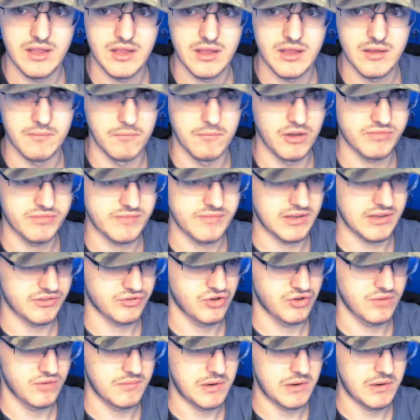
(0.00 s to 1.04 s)
most men's as a
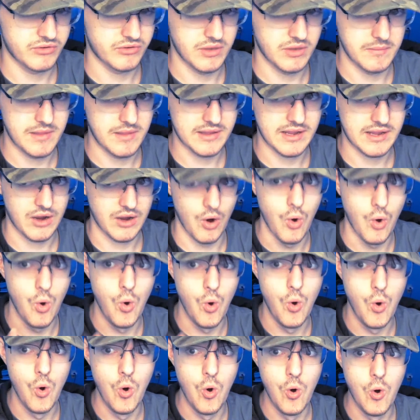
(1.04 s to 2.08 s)
criminal are like,
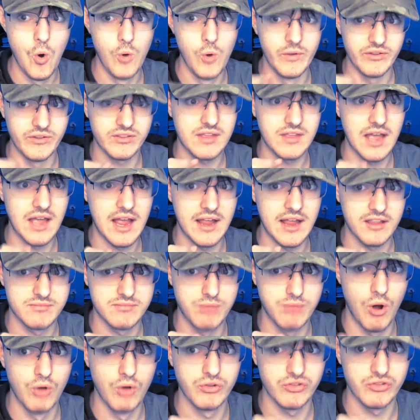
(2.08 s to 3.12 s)
oh, this guy
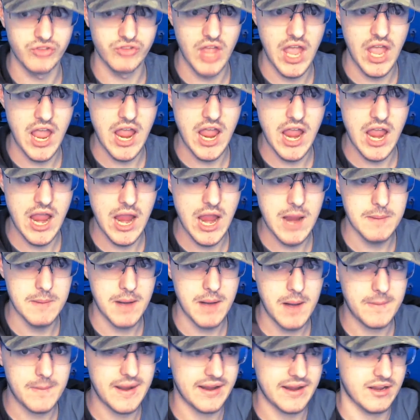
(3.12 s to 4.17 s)
exposed his name.
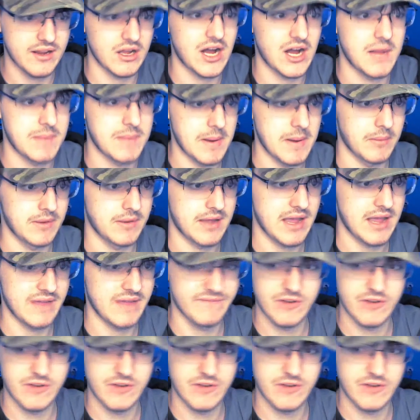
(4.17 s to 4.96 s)
Oh my god, okay?